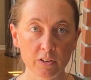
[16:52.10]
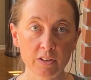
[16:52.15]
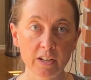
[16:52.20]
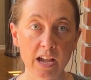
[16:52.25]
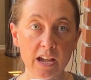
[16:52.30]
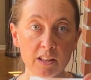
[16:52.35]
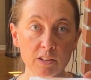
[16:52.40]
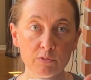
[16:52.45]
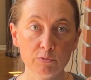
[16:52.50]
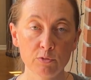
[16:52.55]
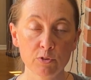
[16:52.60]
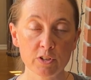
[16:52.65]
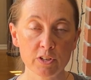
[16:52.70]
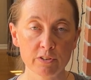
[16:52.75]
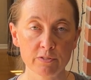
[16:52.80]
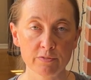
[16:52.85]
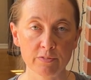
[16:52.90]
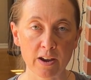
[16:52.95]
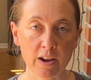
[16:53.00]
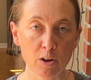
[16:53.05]
California
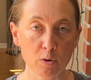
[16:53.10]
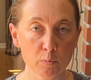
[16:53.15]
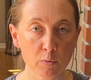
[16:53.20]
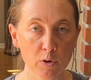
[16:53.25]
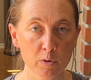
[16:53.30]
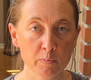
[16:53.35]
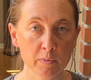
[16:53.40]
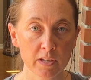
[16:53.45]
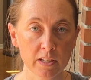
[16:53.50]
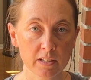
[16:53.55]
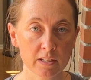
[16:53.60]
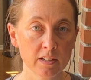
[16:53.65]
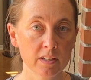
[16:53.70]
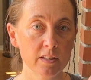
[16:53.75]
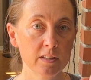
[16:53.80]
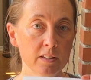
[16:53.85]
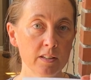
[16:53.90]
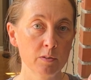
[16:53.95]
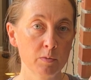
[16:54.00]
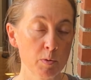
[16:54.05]
fire permit
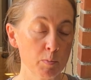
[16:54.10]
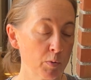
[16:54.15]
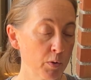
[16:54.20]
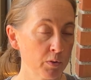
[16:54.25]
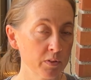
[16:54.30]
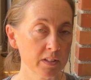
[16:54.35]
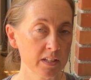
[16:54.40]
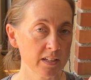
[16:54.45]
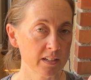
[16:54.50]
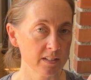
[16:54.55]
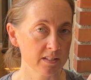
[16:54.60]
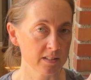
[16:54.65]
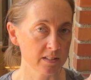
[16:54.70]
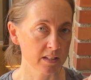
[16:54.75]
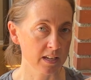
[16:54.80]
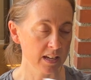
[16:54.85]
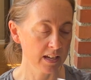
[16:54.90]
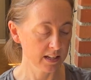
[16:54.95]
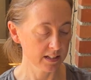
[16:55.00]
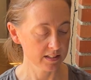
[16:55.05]
that we both needed to
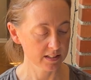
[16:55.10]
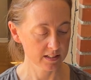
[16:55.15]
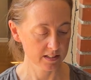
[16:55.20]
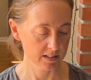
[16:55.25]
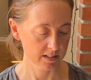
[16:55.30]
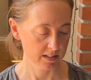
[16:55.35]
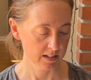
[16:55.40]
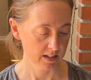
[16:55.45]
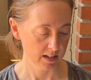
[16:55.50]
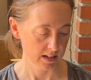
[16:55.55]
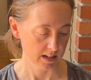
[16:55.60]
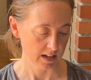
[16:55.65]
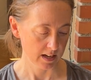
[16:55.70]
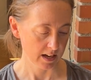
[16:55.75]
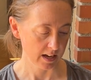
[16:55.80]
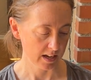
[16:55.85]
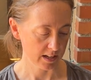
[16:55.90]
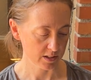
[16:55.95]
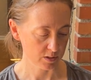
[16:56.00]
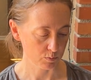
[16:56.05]
get,
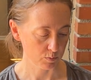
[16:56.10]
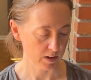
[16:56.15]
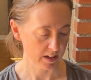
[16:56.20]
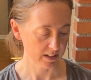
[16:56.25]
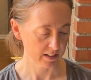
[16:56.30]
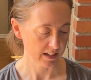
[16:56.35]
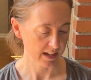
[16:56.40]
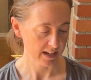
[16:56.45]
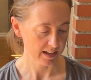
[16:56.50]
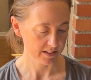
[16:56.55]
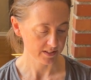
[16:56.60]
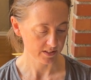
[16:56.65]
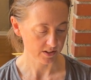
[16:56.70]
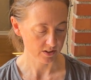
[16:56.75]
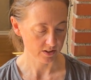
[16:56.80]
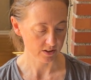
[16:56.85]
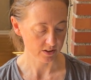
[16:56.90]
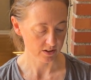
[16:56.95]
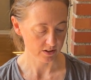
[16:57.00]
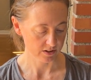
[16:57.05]
as well as
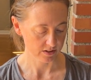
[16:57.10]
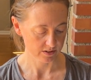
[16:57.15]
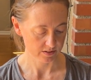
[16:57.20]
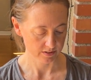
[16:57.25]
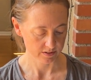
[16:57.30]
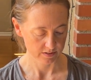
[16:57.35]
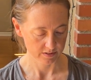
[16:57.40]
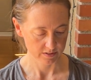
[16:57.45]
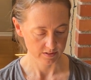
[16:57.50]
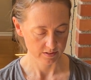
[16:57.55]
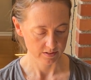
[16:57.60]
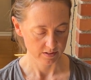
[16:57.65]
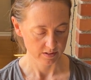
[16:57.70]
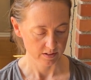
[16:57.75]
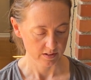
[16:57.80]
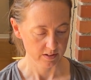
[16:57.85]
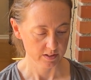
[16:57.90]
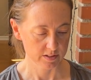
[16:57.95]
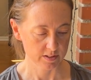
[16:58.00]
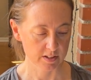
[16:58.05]
our
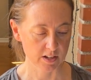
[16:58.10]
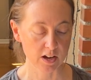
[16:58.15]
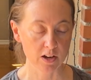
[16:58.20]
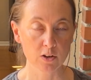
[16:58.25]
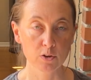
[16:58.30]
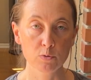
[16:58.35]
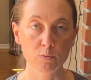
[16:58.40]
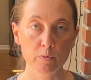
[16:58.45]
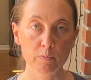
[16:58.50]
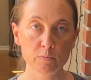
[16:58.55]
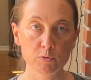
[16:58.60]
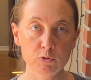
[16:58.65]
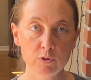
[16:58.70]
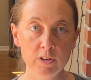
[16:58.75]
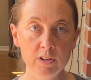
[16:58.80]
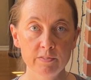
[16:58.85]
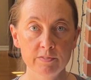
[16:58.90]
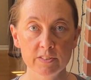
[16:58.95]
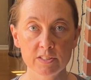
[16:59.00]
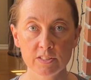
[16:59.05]
Tahoe Rim
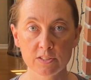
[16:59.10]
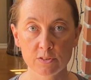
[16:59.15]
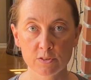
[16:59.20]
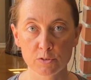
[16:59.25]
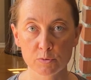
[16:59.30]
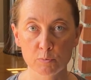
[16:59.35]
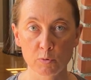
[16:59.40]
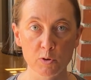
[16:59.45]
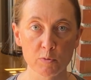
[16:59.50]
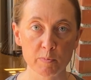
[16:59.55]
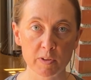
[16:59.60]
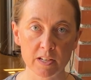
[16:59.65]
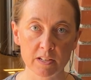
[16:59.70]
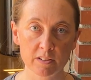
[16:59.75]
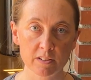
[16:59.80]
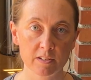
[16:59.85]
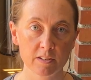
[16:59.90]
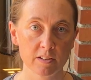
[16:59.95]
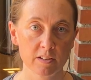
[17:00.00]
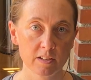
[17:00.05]
Trail Visitors Permit.
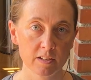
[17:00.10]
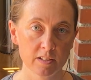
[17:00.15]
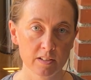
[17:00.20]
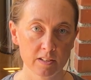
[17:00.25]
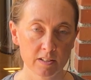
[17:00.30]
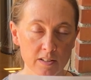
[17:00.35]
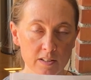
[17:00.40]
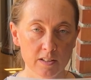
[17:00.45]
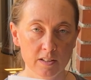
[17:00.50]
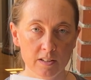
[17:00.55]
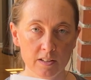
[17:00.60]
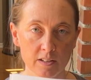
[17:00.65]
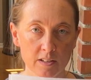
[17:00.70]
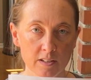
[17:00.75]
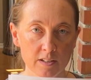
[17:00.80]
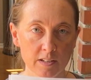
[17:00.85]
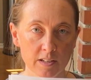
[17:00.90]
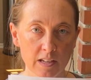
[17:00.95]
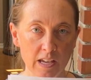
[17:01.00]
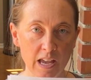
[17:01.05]

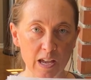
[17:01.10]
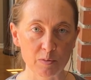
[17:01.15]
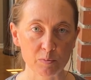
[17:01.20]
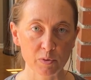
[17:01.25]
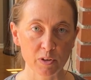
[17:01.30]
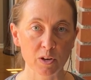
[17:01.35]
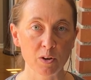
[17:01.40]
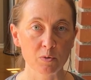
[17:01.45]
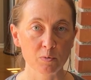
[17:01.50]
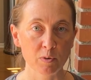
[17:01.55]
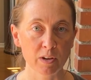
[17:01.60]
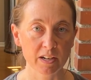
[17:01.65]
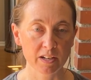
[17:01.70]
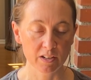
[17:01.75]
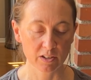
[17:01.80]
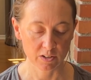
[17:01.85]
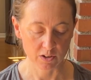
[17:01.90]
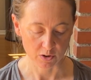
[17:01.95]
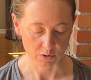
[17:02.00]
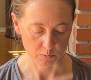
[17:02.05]
And we are ready
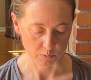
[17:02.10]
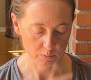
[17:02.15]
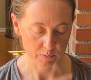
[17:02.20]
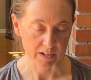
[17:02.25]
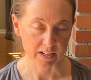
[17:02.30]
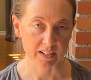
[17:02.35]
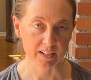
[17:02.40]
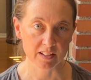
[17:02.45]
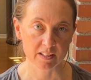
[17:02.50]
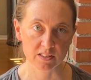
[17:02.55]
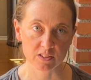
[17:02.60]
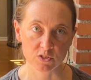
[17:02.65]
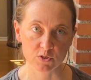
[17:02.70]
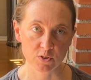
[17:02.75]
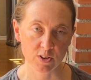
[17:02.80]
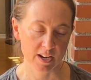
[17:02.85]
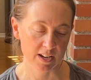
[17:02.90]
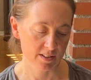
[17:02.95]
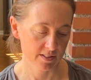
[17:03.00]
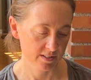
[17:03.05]
to go. We're ready to hit the
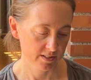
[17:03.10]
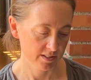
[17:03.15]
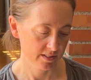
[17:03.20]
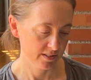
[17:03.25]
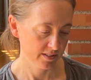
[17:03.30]
trail.